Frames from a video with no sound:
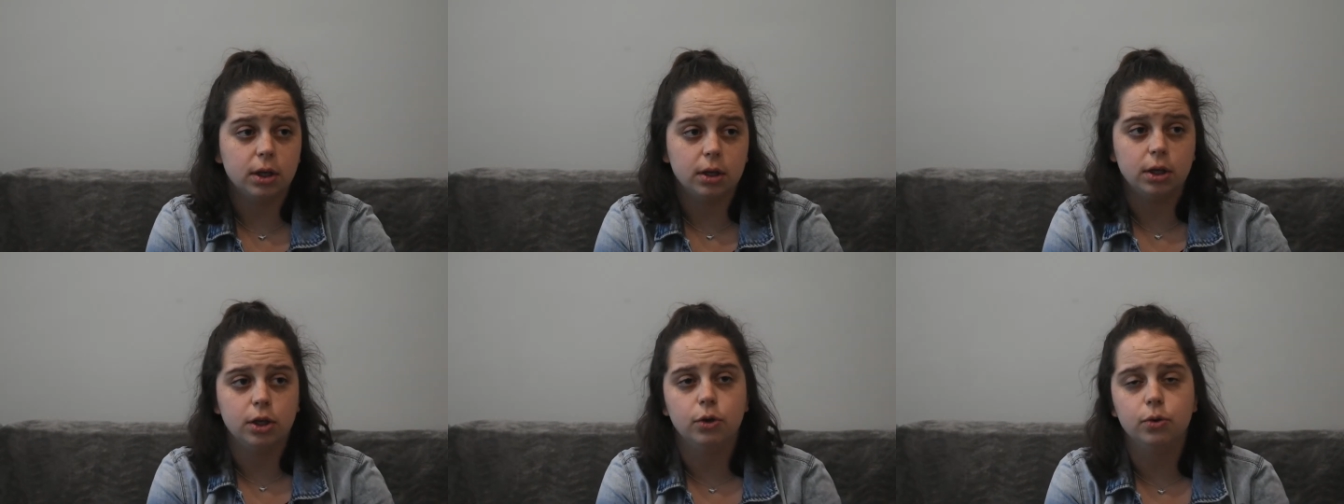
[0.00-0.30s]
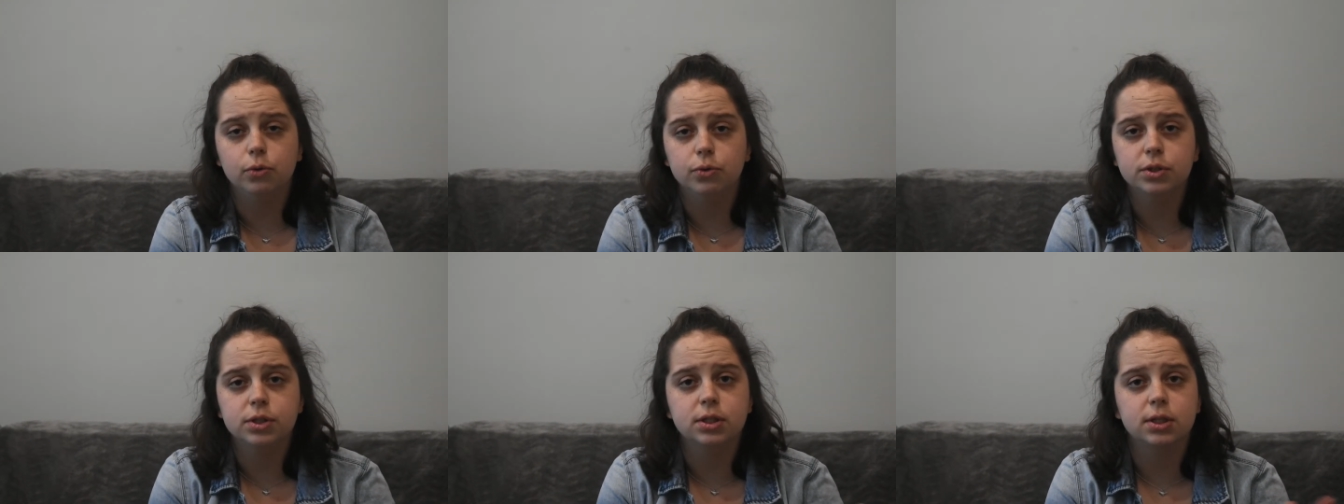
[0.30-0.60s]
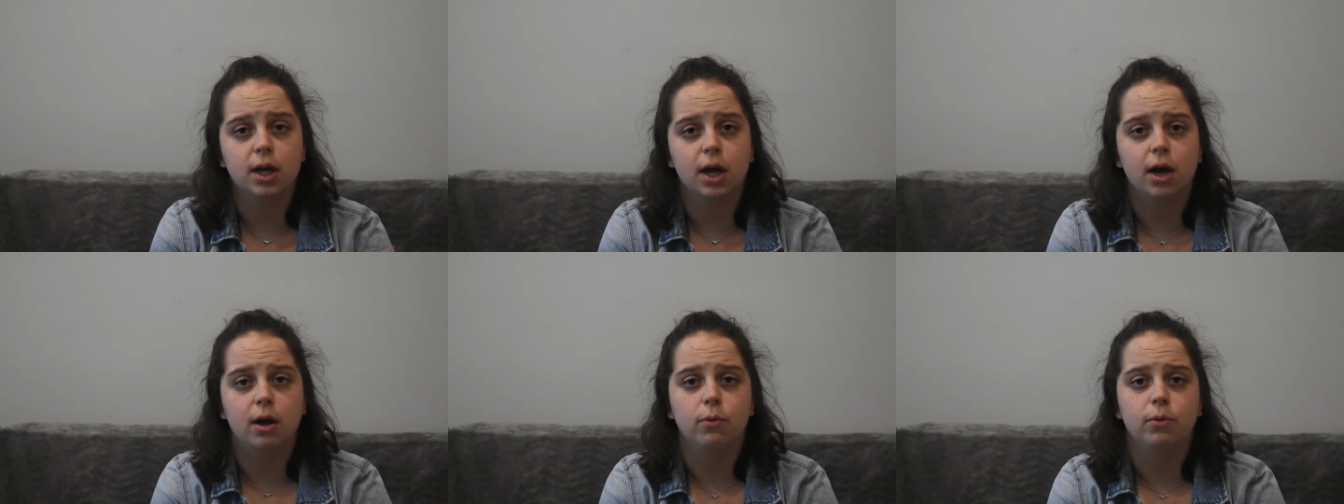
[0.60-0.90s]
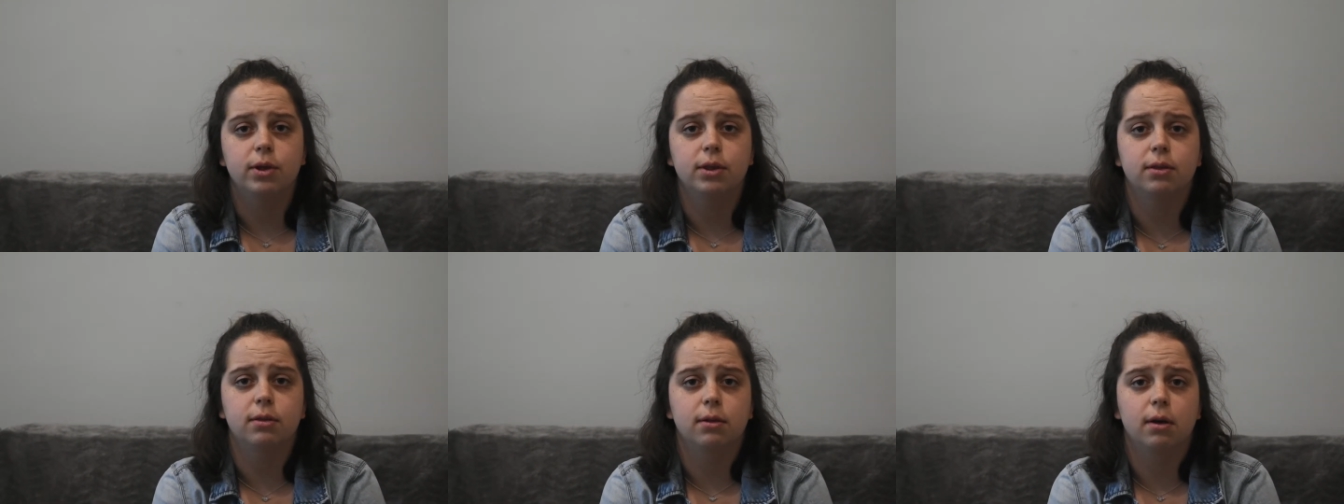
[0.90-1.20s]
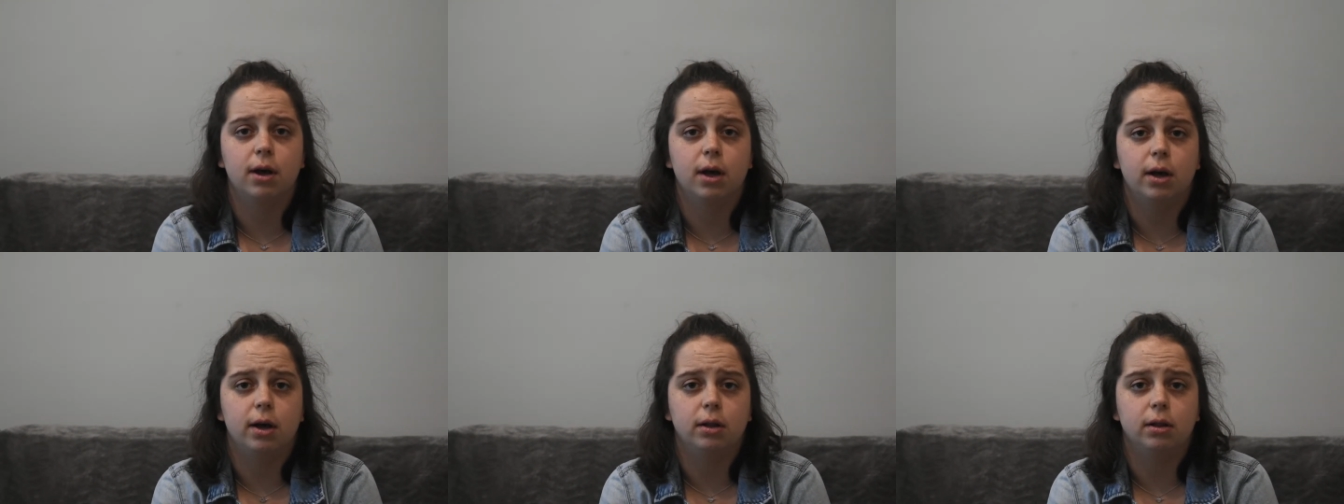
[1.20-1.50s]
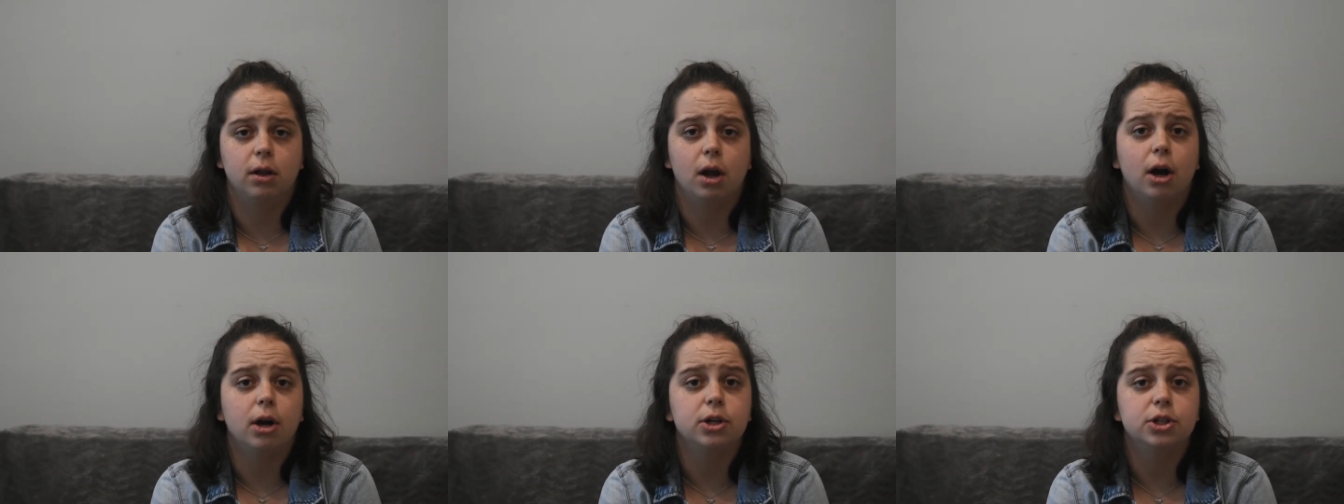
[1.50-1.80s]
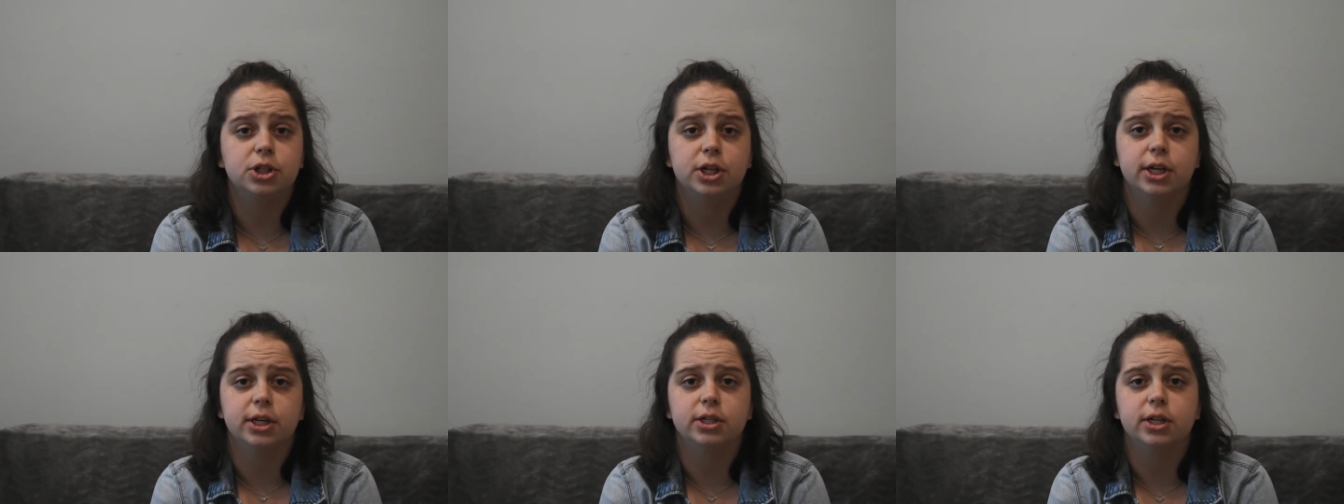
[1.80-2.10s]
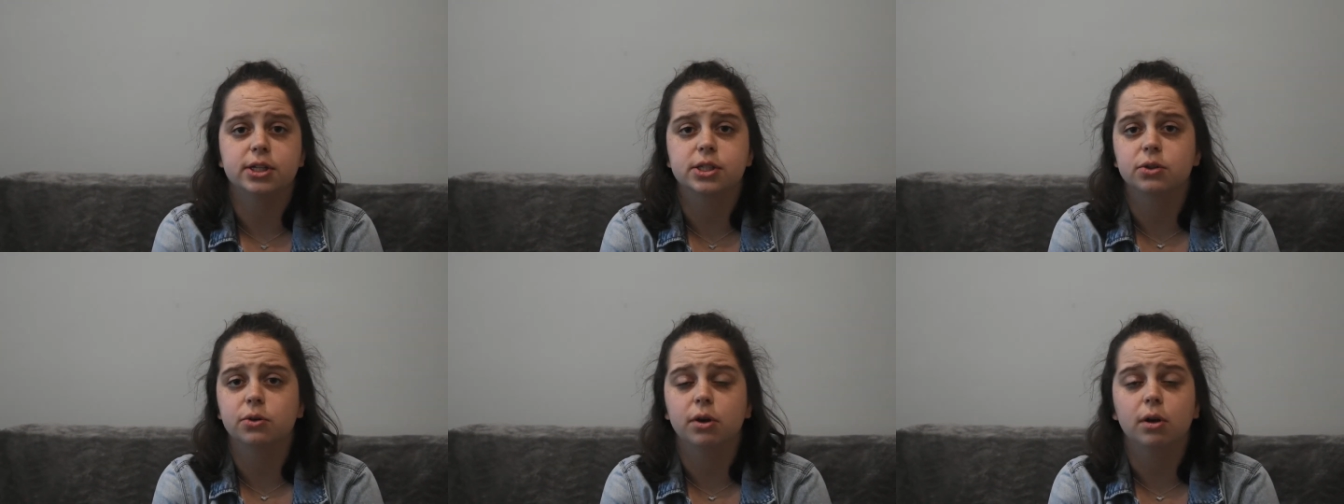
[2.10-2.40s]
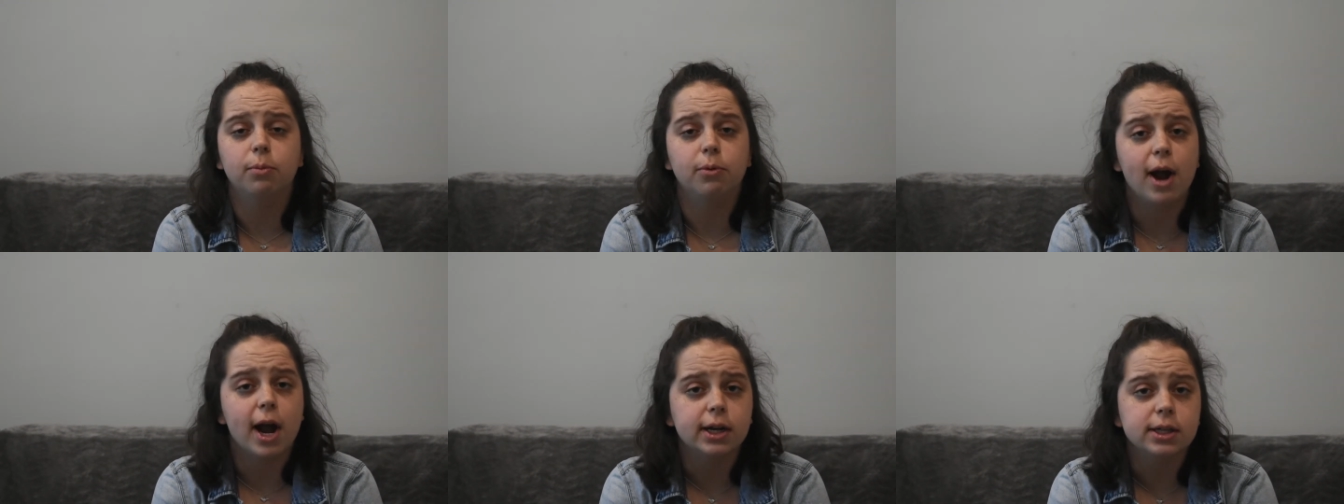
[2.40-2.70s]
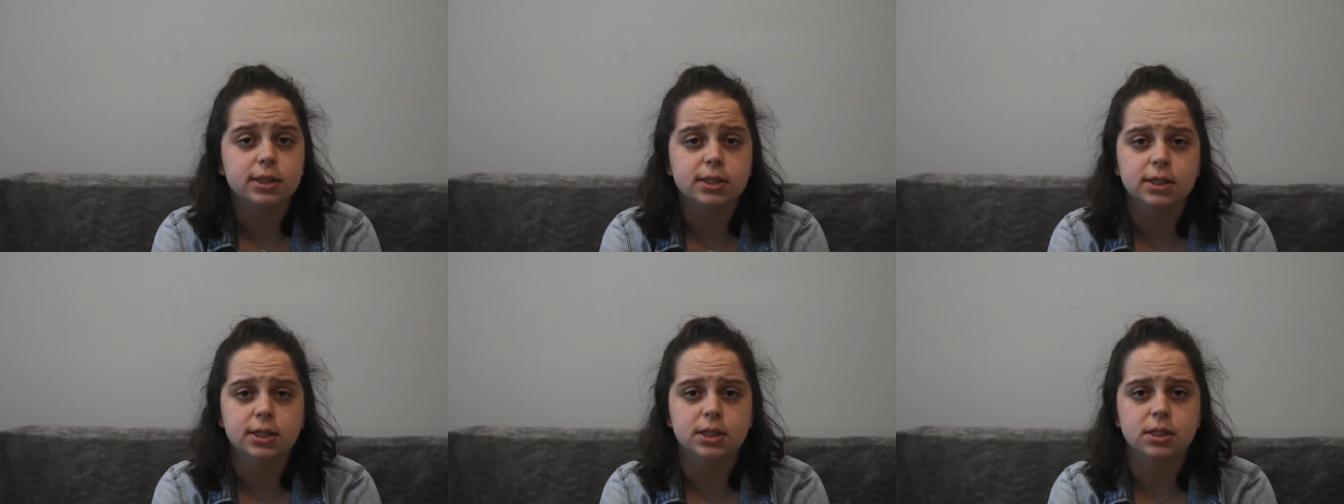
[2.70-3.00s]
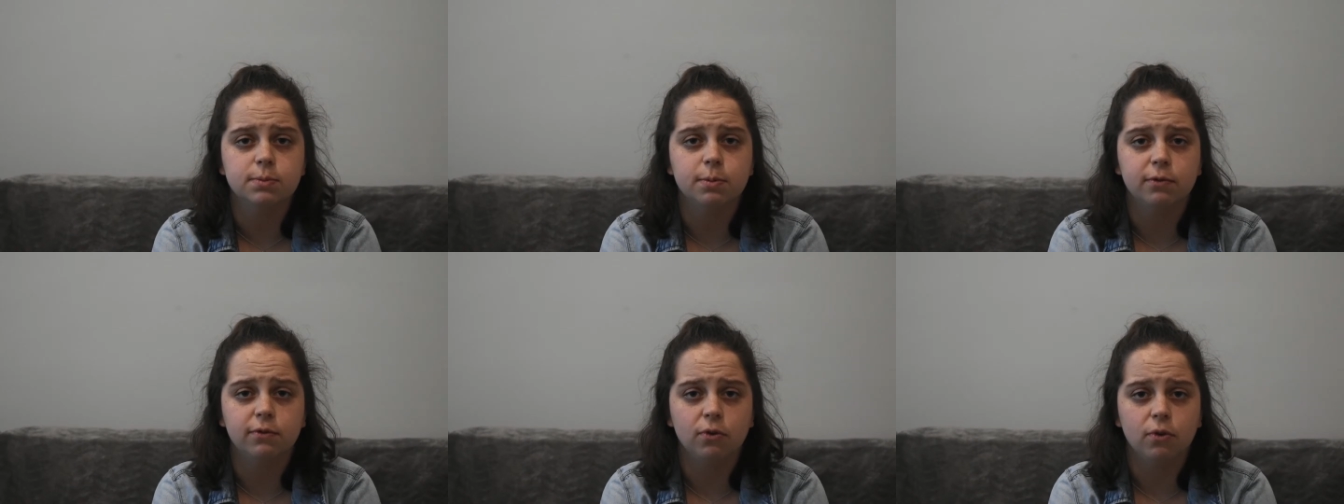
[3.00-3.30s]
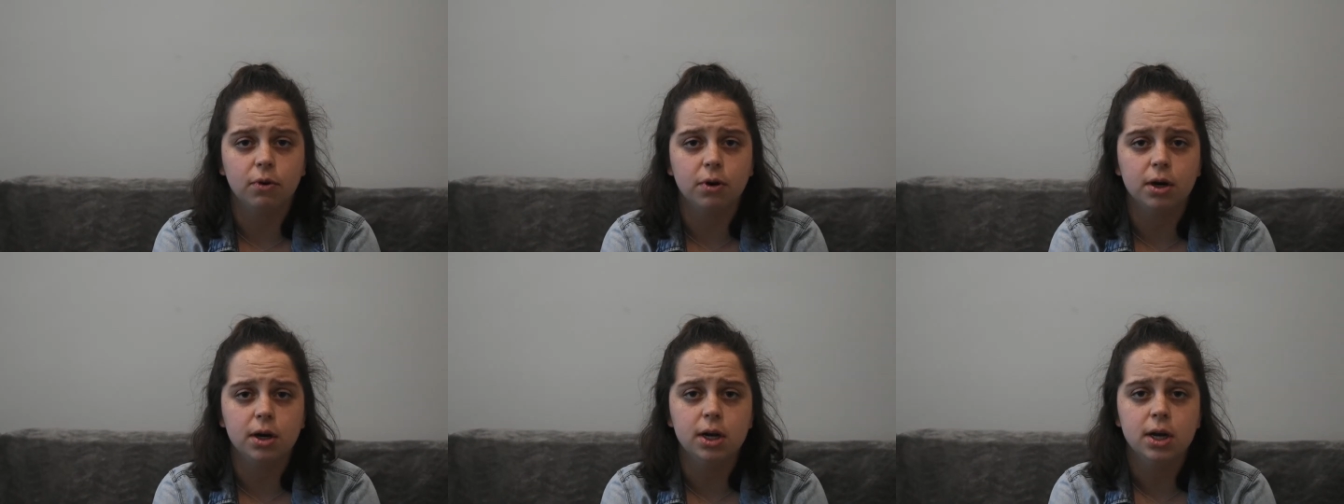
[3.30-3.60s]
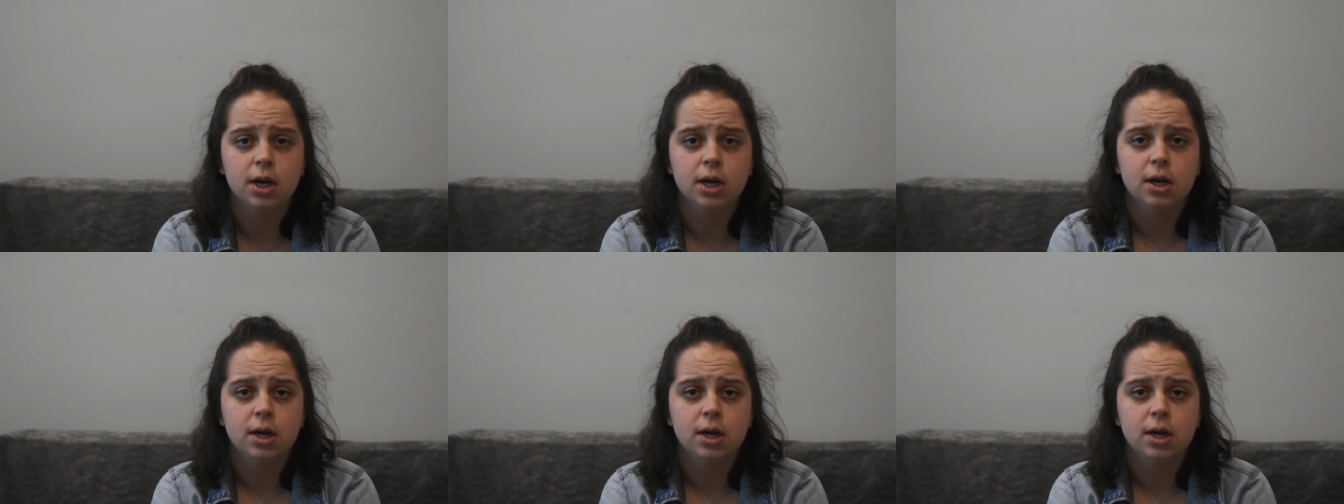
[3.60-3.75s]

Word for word: used uh, with uh, large industrial practices before,